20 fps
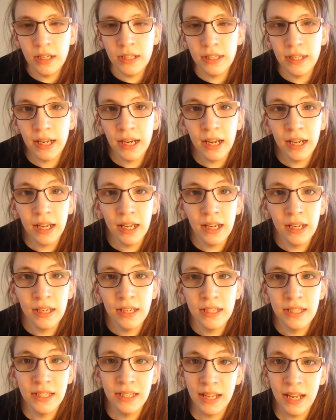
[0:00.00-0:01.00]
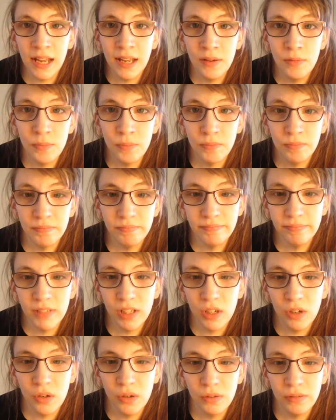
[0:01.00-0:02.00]
Then I can instead,
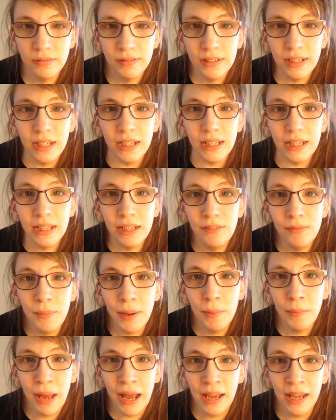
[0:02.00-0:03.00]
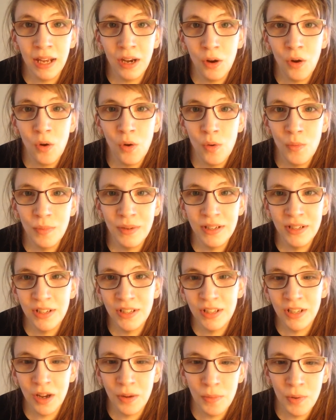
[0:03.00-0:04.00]
leave my bag at home and
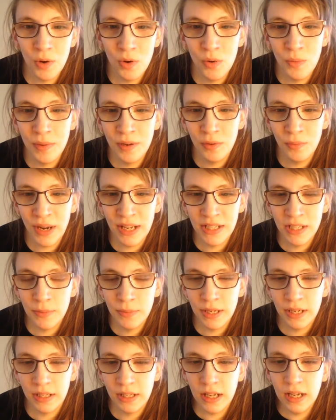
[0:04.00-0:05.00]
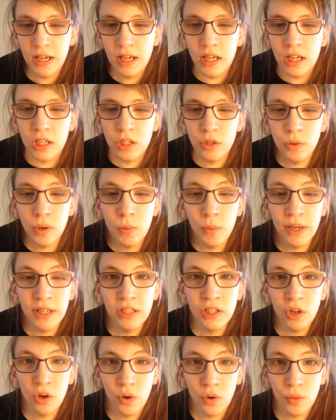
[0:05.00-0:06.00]
just come home and rest a bit. And so I
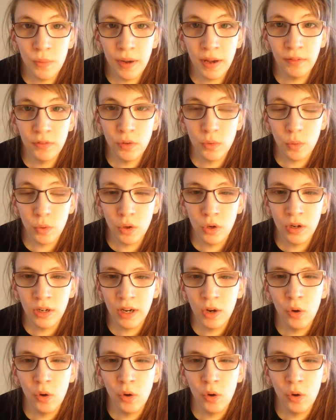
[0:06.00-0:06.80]
went home after work.